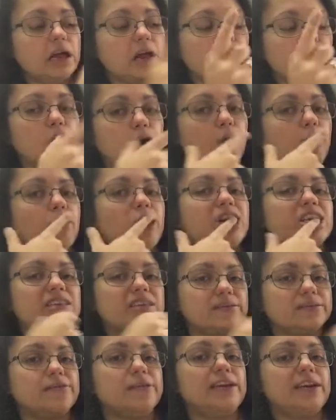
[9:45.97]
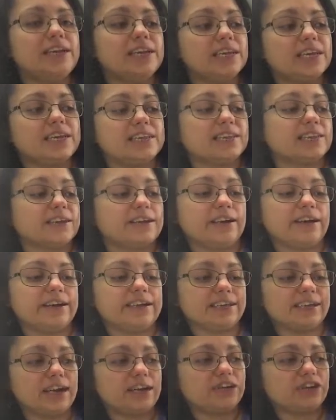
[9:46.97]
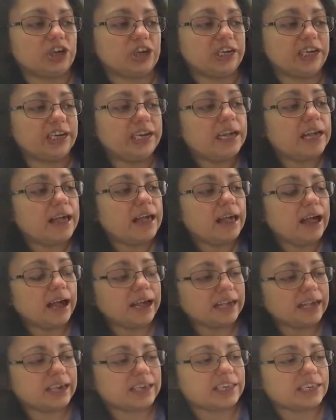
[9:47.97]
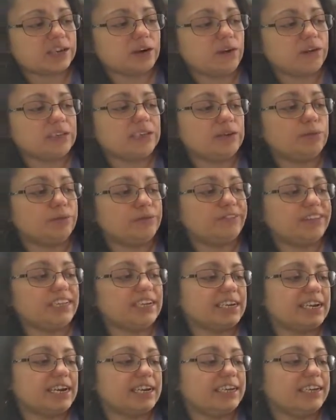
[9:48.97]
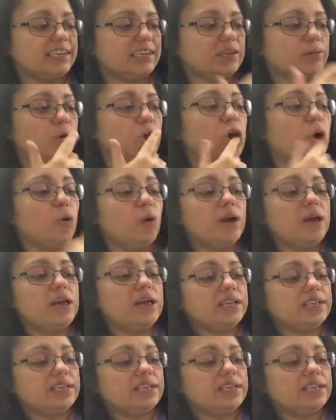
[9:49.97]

Can't wait to fill in yesterday's actually and get started with today's as well.